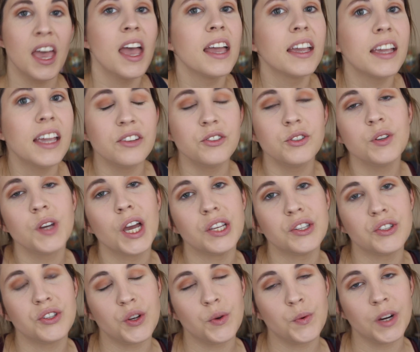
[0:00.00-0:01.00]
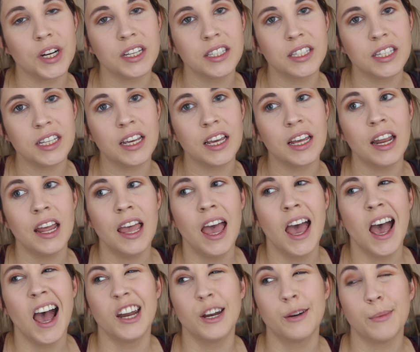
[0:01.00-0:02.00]
In case you guys do want to see it,
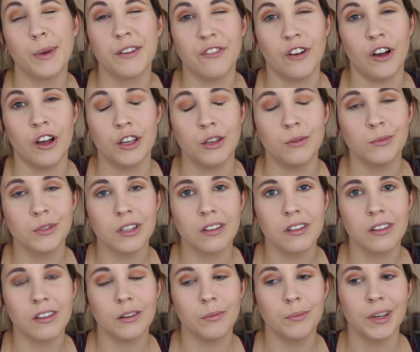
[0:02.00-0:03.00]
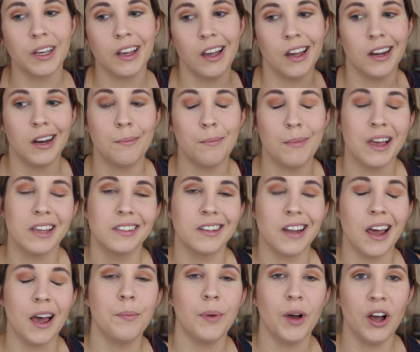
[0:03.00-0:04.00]
I know my volume's a little bit kind of
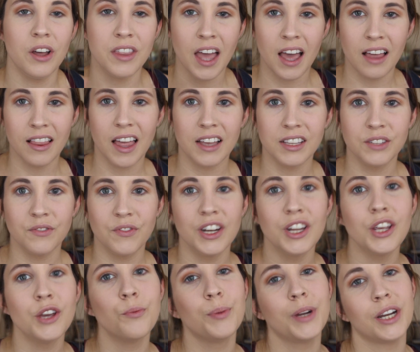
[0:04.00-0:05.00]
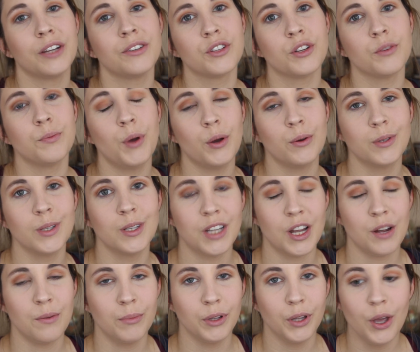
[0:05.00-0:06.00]
messed up on that last video, but I'll still post it
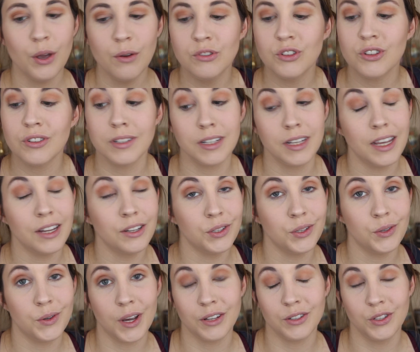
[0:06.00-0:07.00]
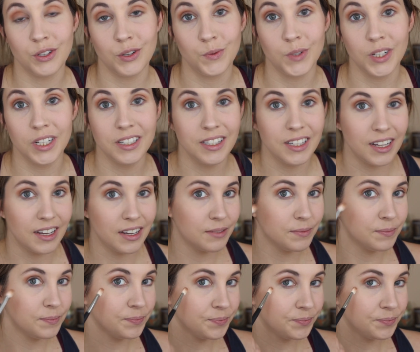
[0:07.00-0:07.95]
down below just in case you guys do want to see it.